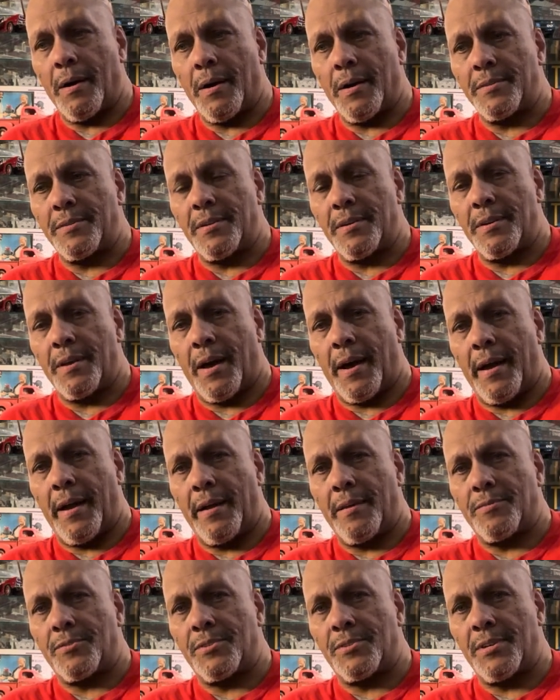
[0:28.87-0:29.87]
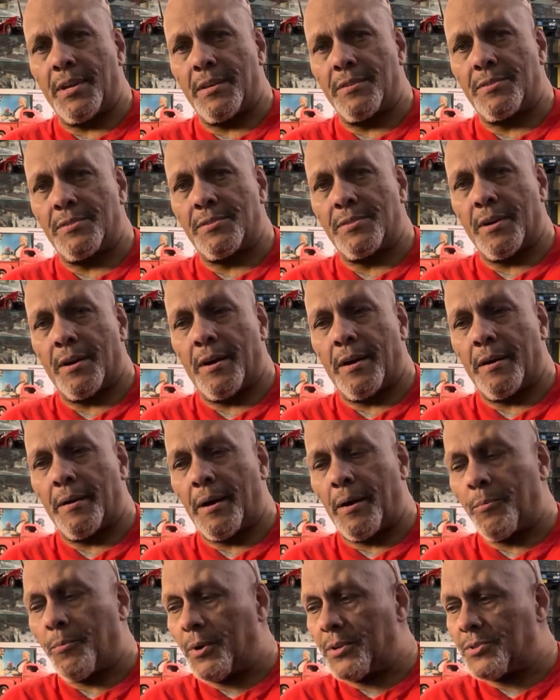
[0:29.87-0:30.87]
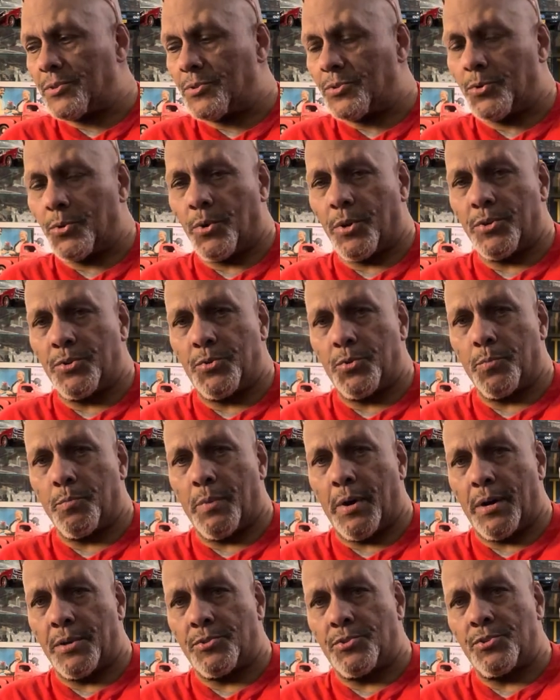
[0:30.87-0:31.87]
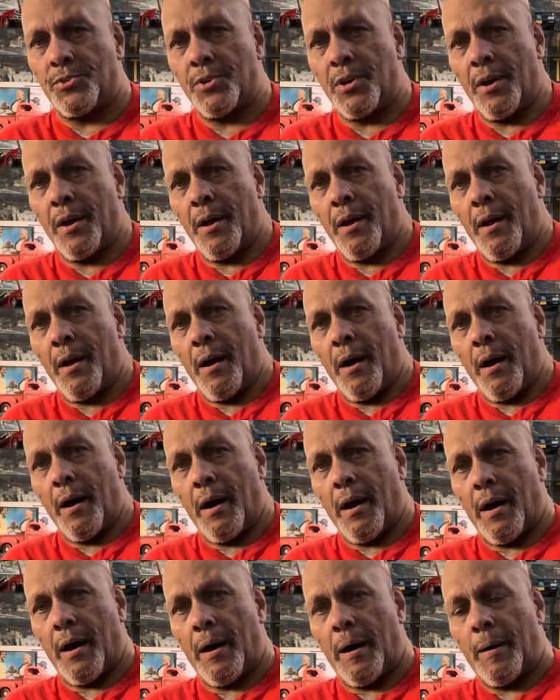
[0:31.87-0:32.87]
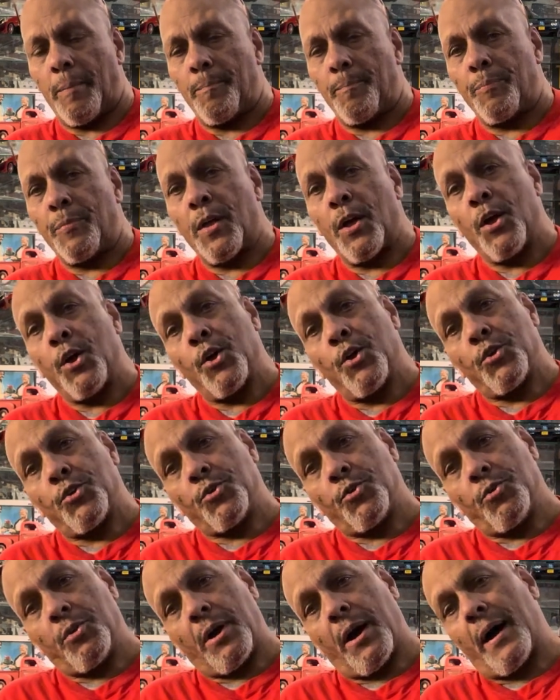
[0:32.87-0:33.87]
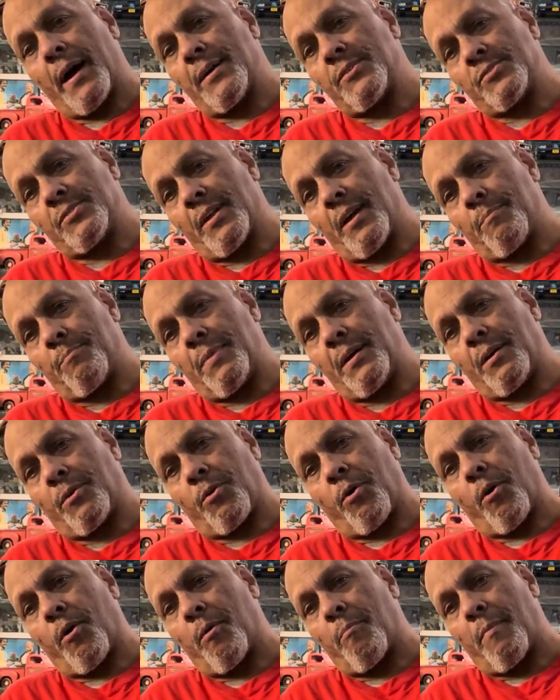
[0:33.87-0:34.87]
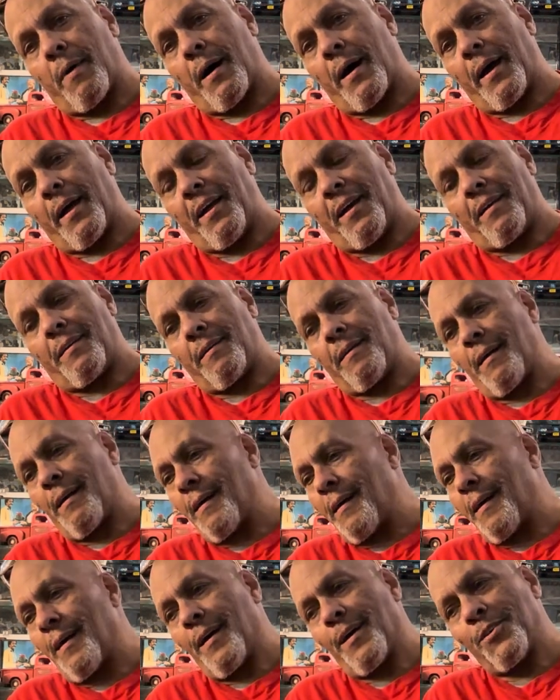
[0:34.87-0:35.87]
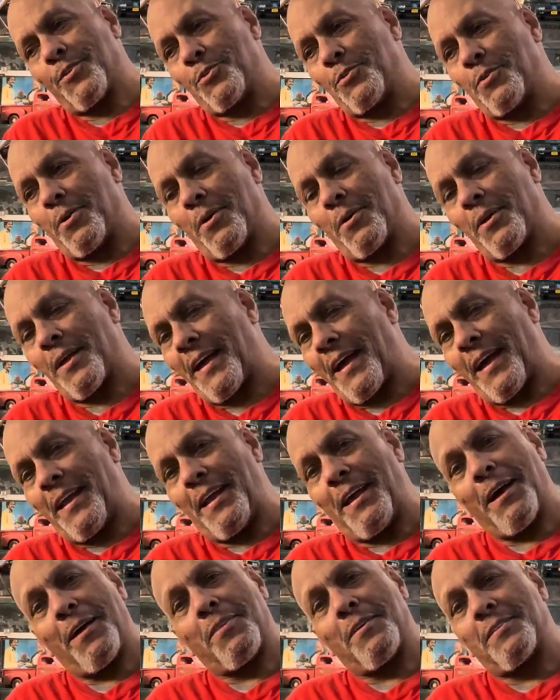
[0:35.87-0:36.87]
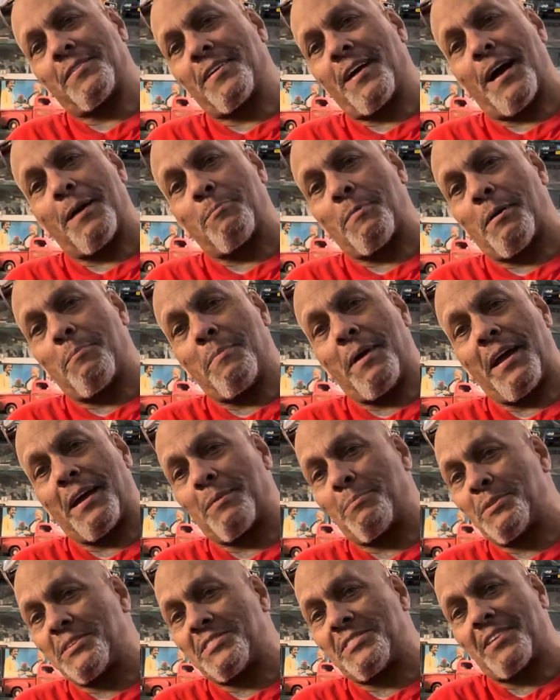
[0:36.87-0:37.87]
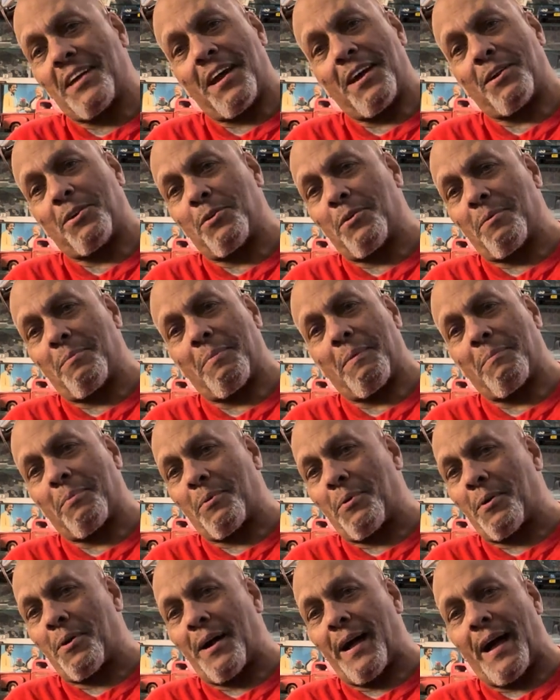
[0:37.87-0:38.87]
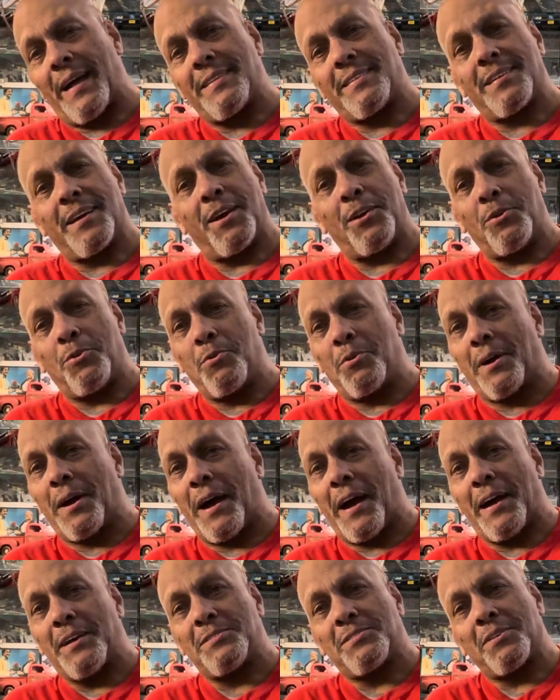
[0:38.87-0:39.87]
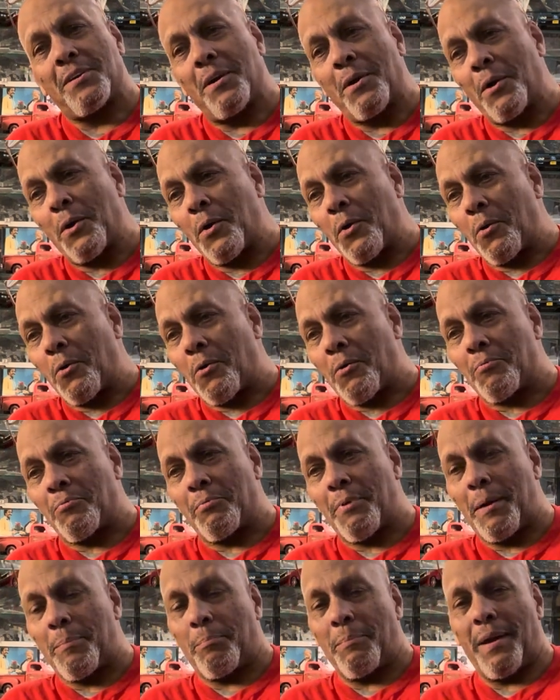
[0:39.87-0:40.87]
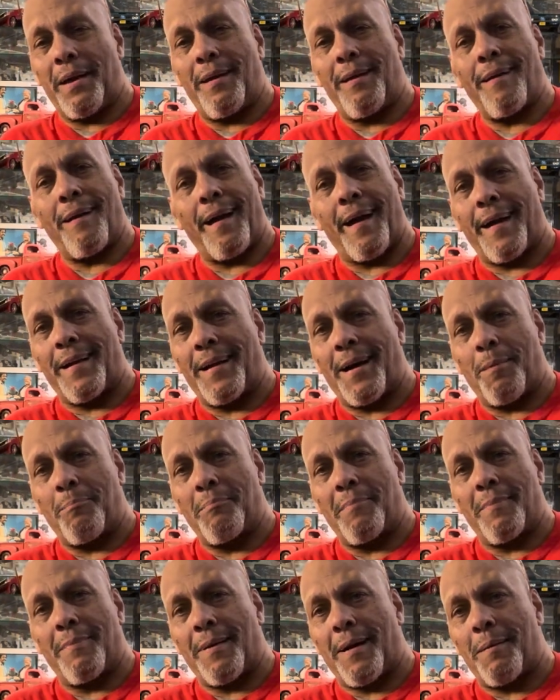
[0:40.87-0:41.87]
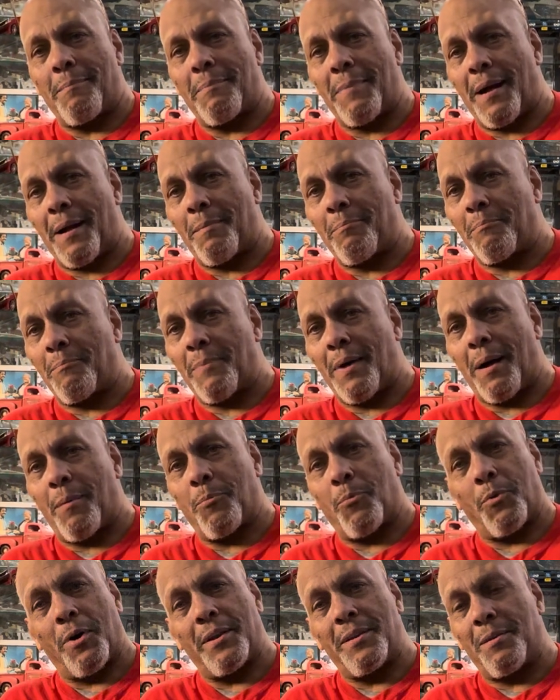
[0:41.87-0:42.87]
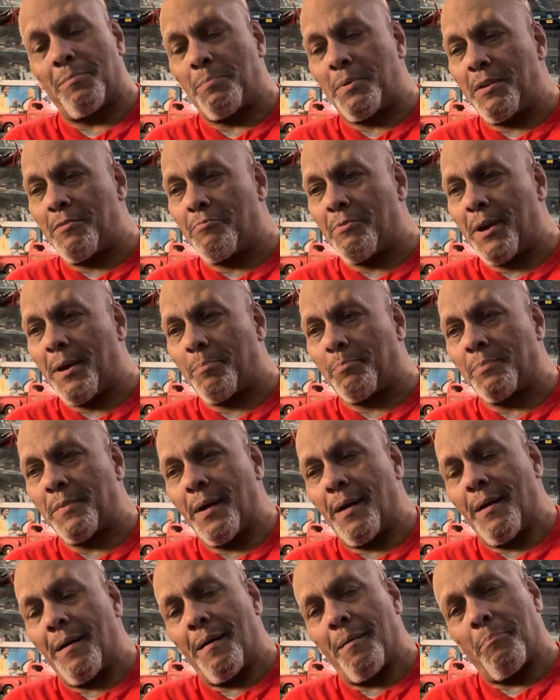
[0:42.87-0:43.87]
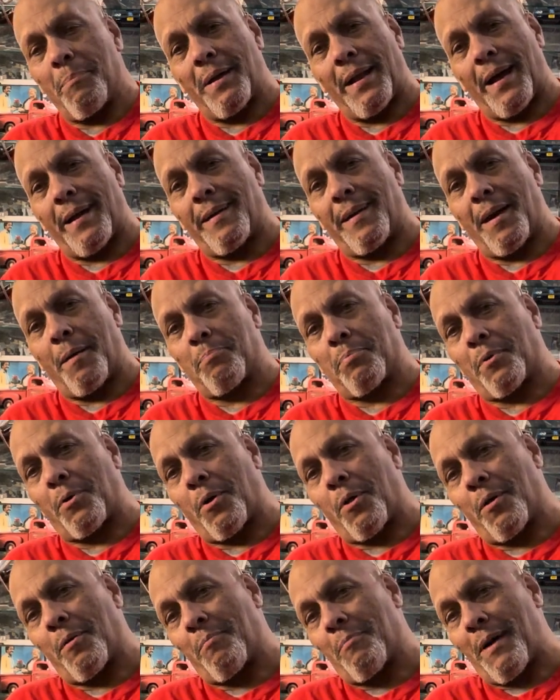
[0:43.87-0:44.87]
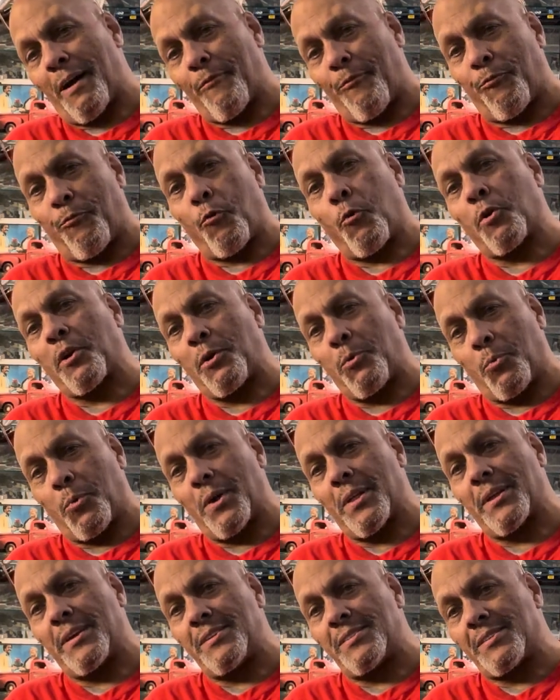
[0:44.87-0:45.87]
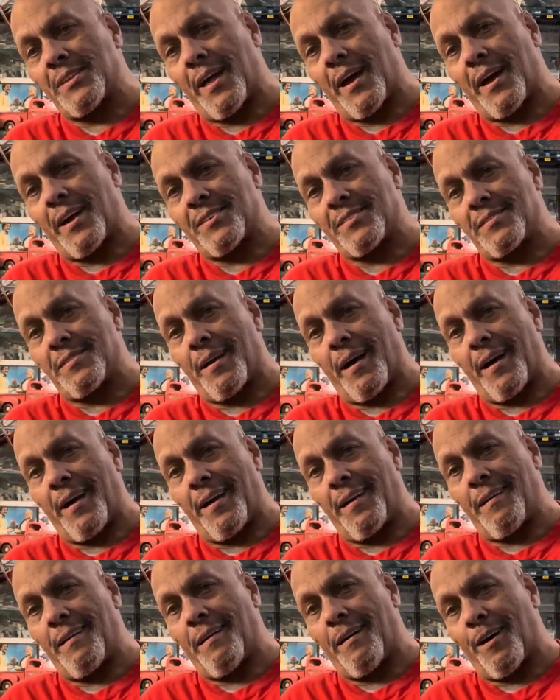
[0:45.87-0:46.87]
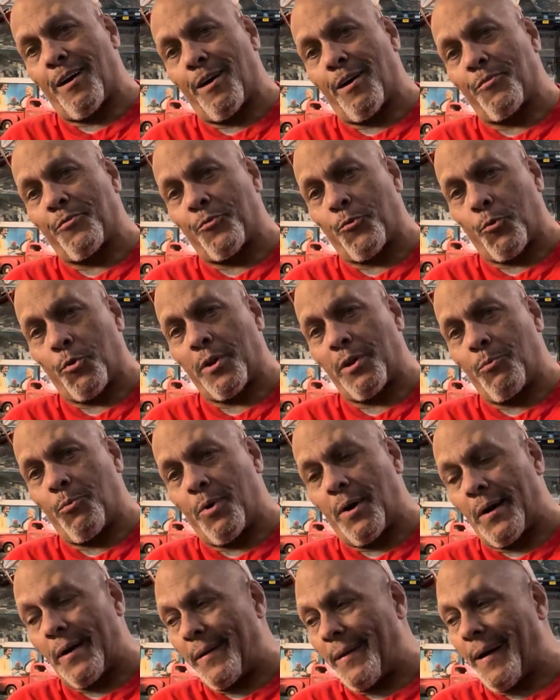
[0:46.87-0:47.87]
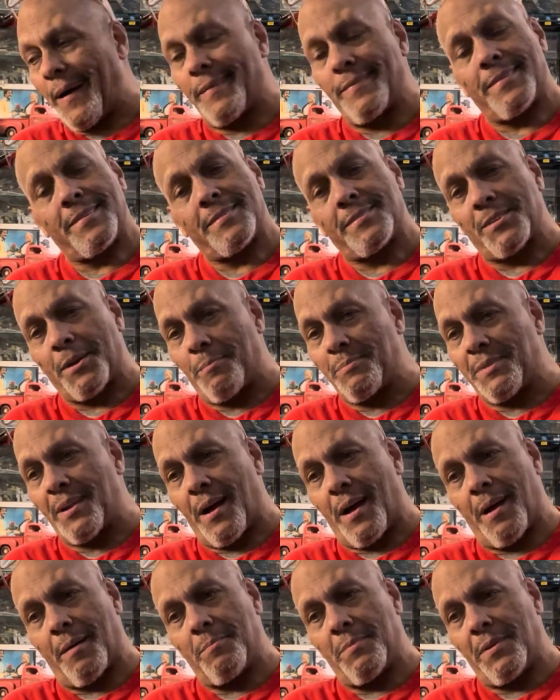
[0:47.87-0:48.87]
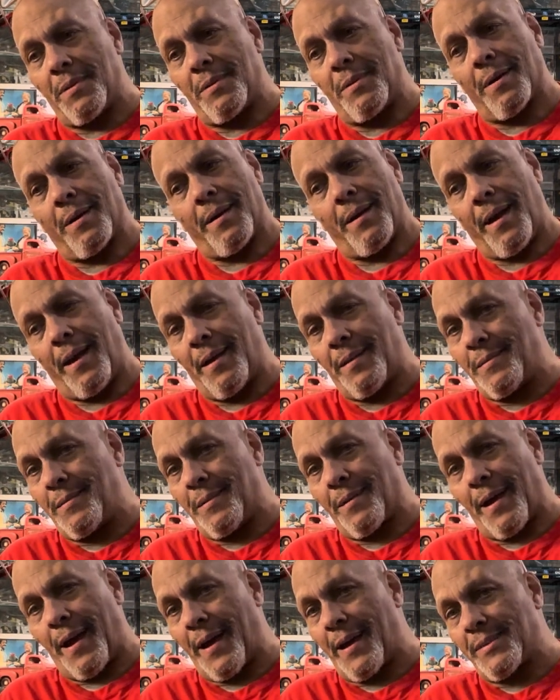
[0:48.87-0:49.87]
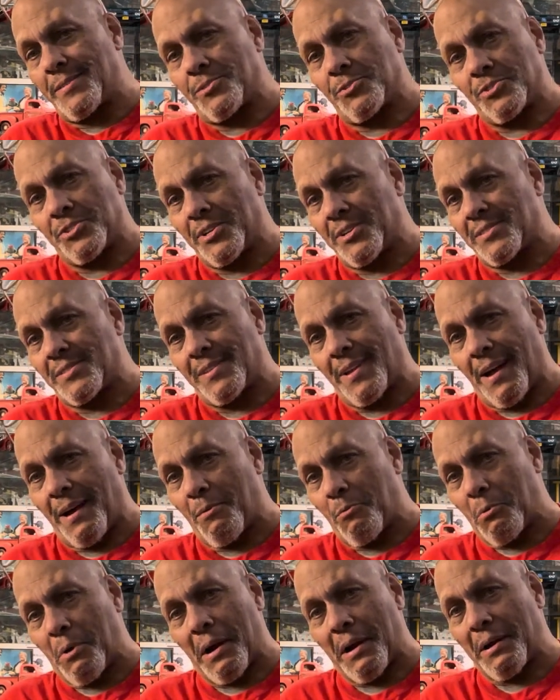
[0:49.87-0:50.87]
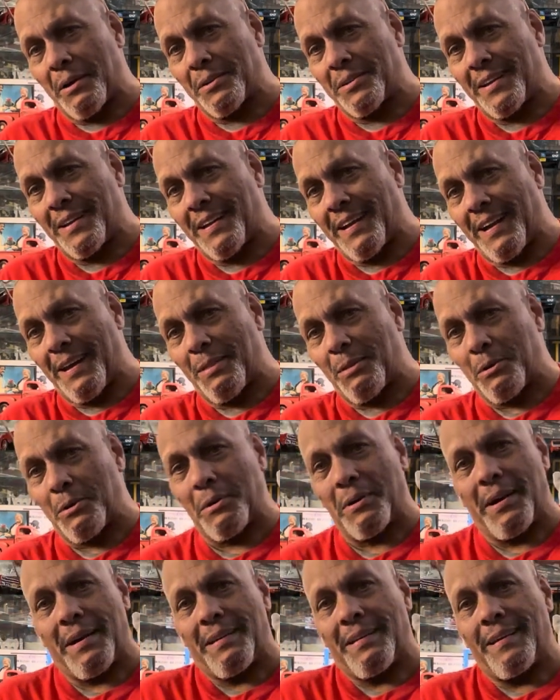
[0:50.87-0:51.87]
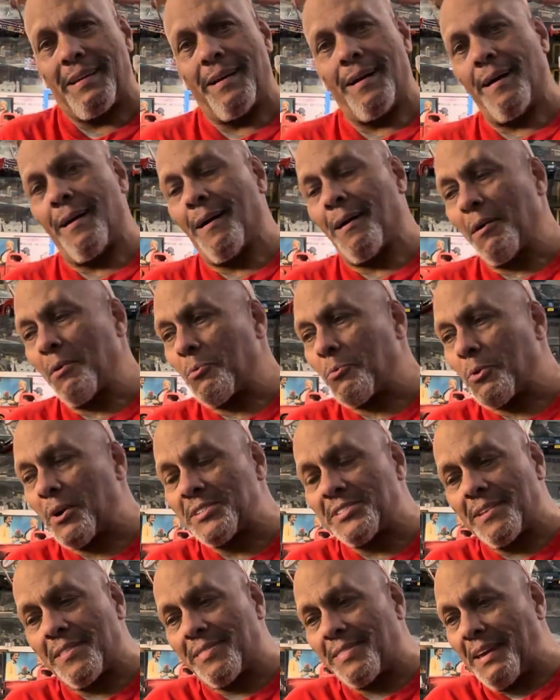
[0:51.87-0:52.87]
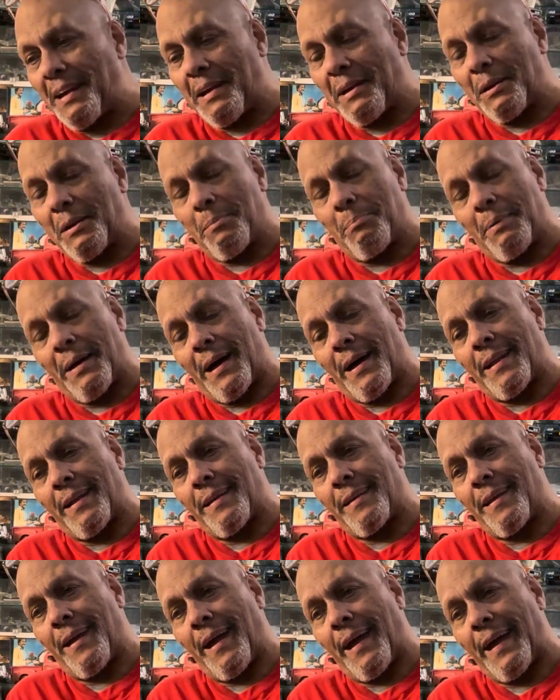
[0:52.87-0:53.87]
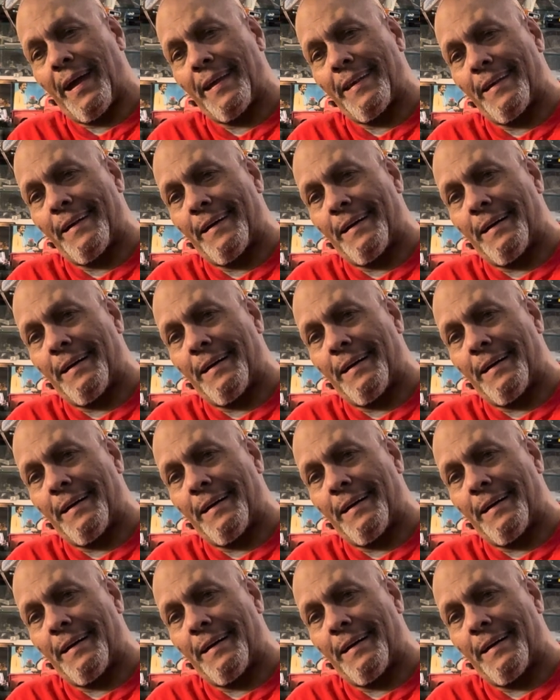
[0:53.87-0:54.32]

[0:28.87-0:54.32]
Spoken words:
tonight since I wasn't doing too much. Um, you guys let me call my. You, any other time I make a mistake, boy, I tell you, you guys will rip me, and I'm one to be ripped. But I kept calling my 40 willies last night, 41. Sometime your head and your ass are just not wired together, and wasn't thinking about it. And